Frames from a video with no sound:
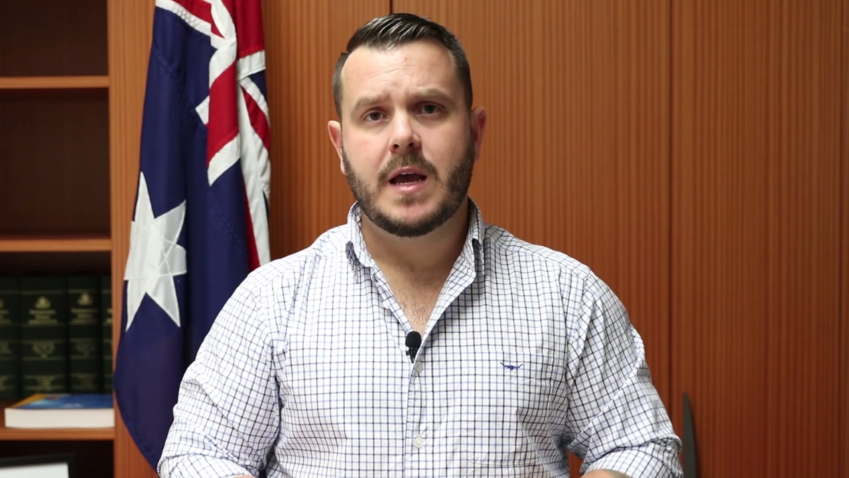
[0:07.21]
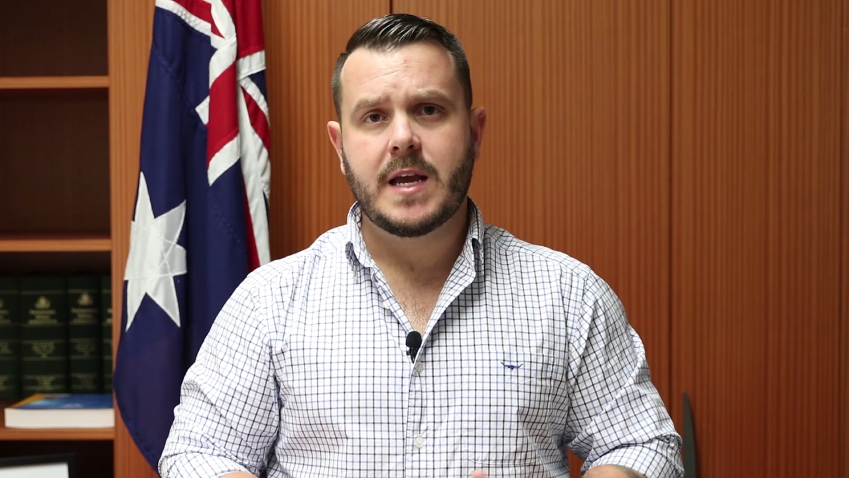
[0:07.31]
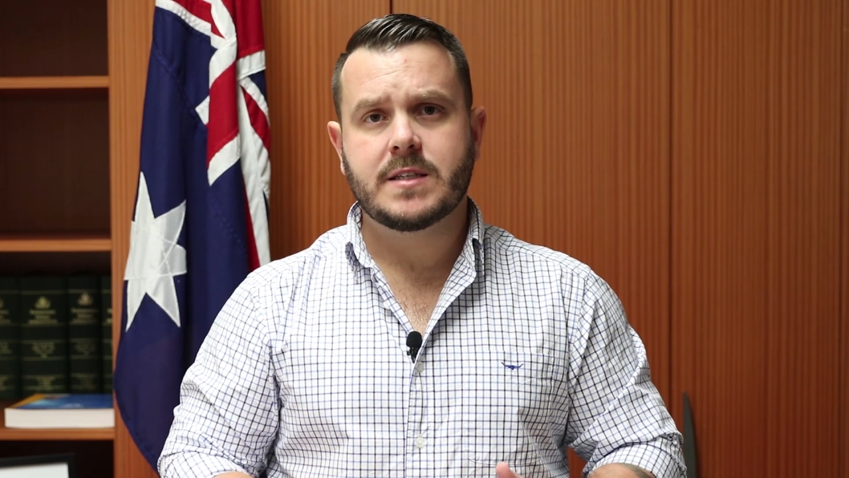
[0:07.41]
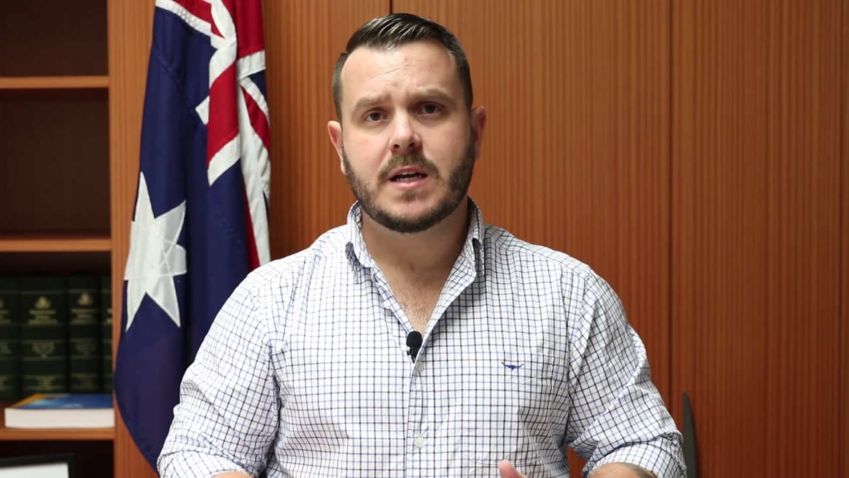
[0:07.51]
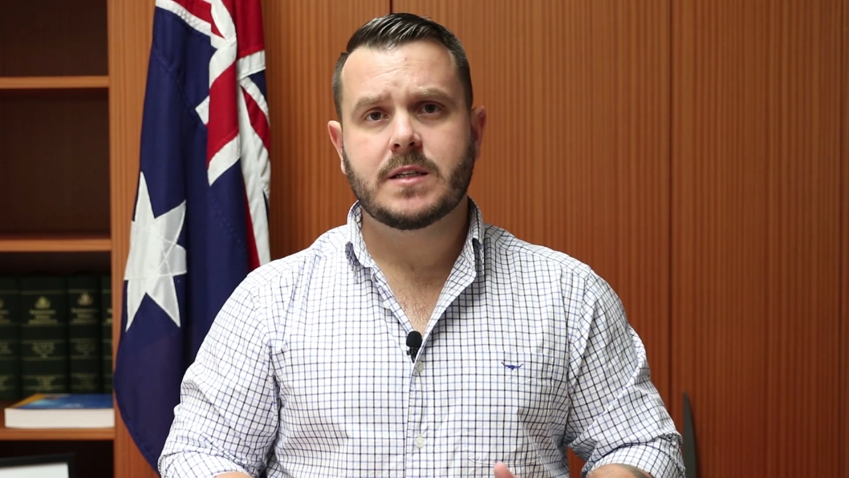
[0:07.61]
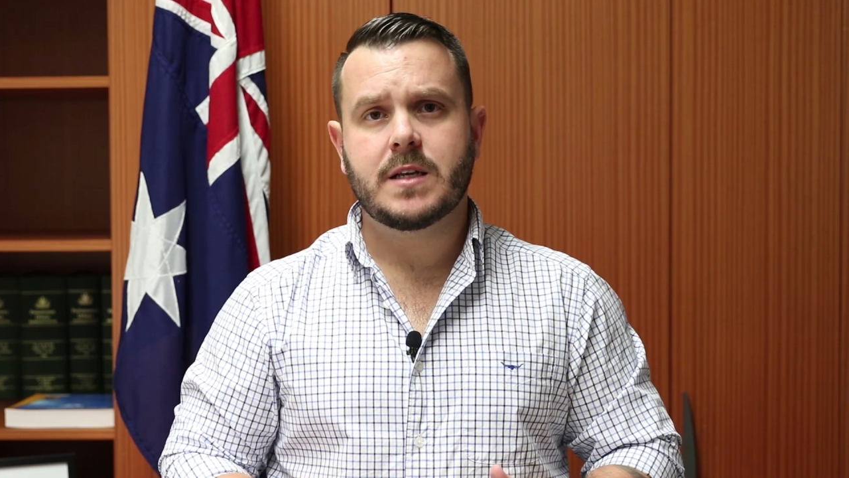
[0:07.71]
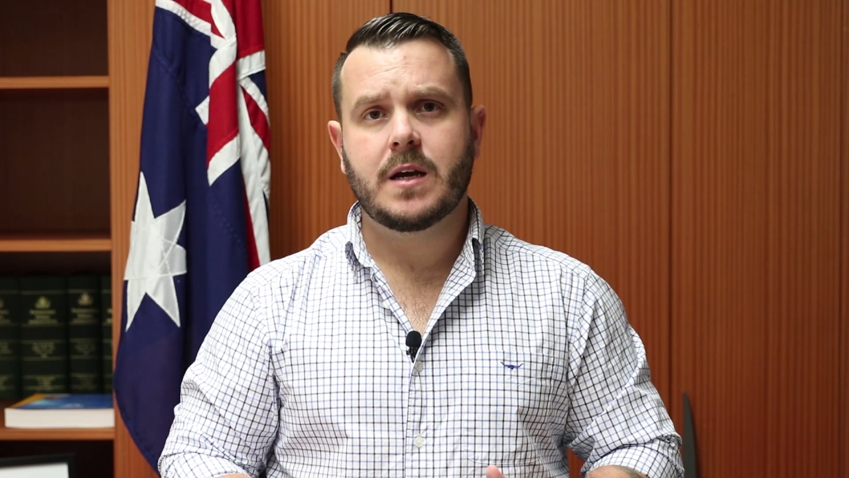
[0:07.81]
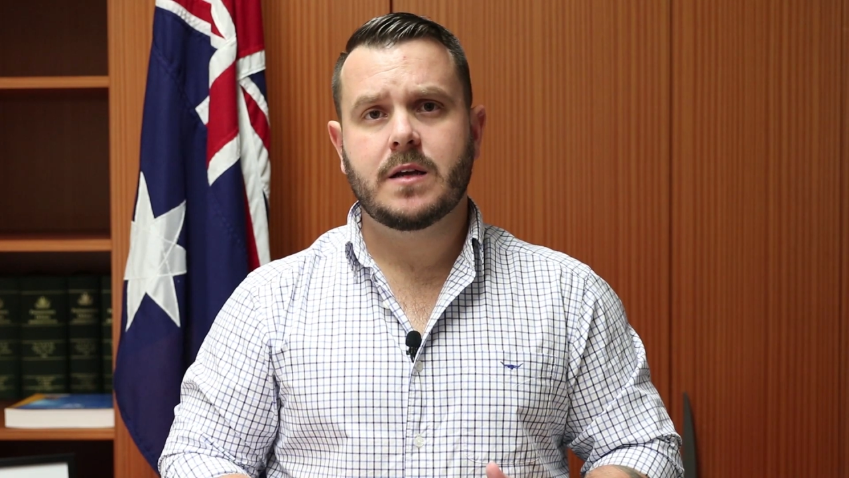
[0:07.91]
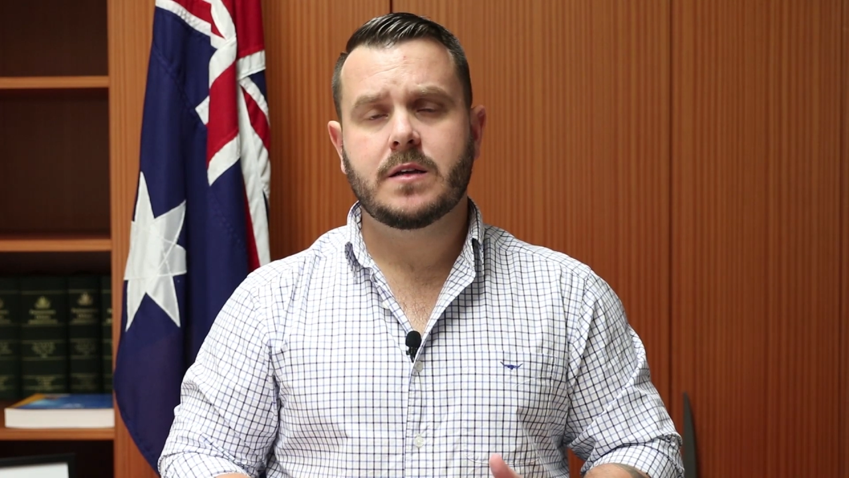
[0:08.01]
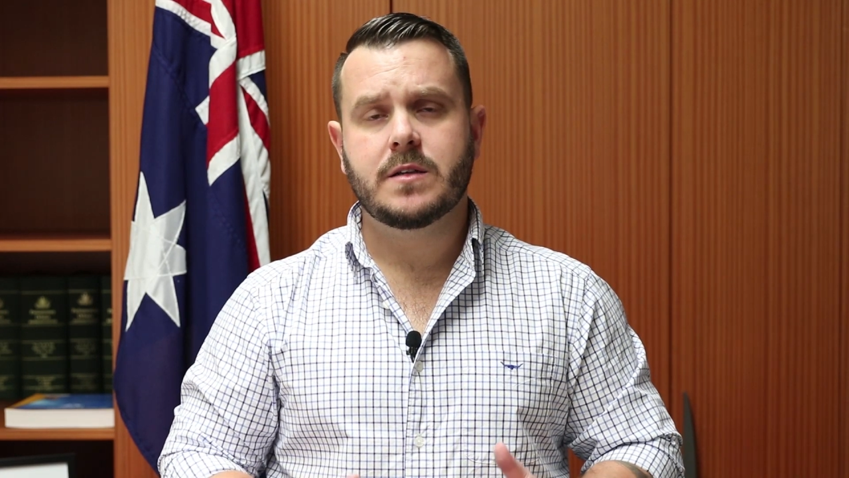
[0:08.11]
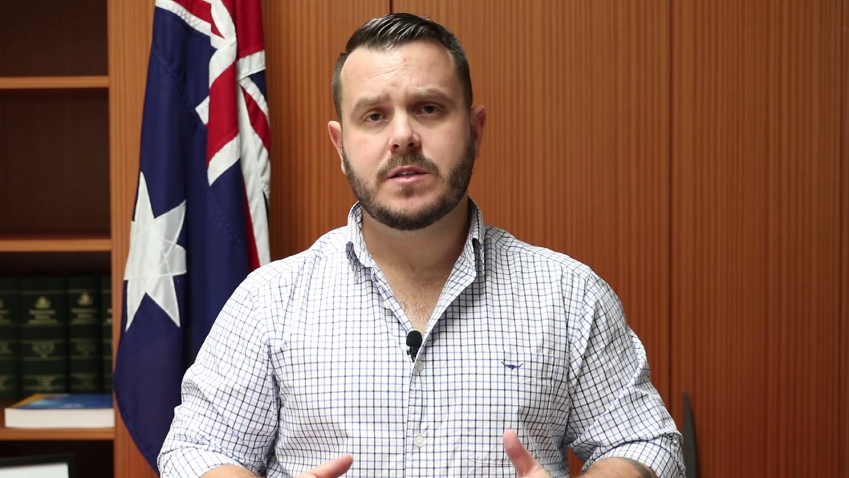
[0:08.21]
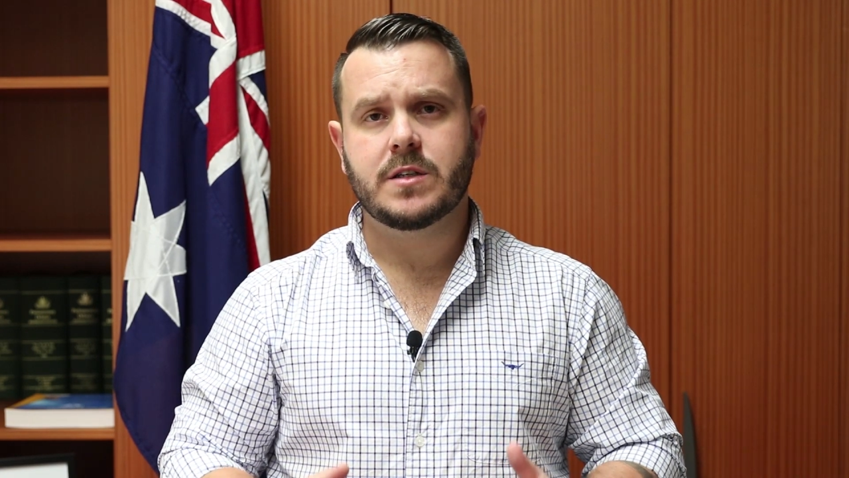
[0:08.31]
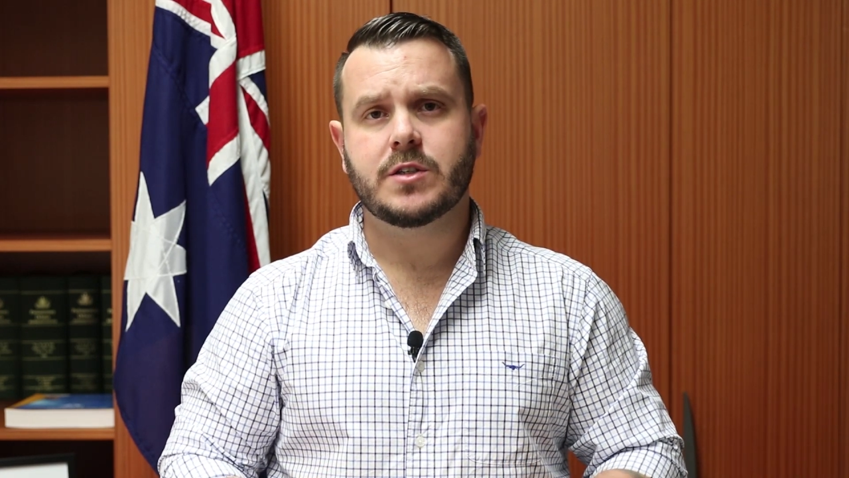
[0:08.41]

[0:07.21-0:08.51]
Anzac Day is an